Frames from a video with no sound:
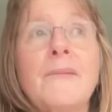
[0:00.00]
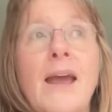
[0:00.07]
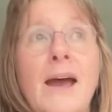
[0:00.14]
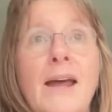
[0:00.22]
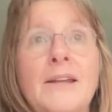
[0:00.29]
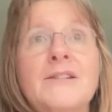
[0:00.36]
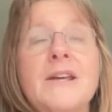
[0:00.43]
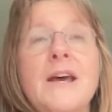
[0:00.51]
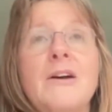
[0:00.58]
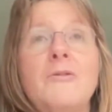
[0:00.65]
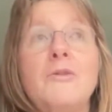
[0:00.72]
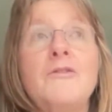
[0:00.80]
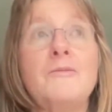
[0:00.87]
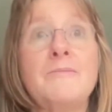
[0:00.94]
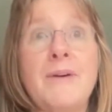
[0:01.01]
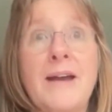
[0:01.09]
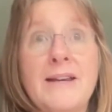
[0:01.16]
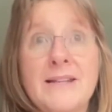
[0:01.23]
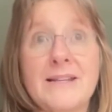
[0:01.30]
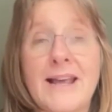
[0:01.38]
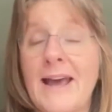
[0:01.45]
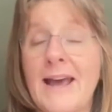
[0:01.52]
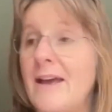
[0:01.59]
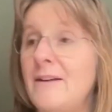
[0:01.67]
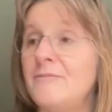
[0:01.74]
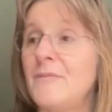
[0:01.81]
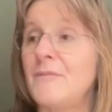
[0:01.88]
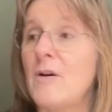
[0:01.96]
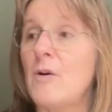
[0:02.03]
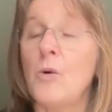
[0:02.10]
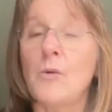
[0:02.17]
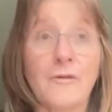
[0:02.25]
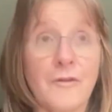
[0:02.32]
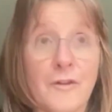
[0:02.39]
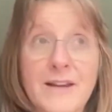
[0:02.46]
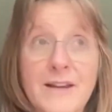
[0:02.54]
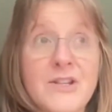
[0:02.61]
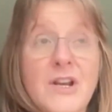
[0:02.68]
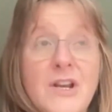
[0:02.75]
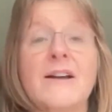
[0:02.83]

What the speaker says: And we've been based there for the entire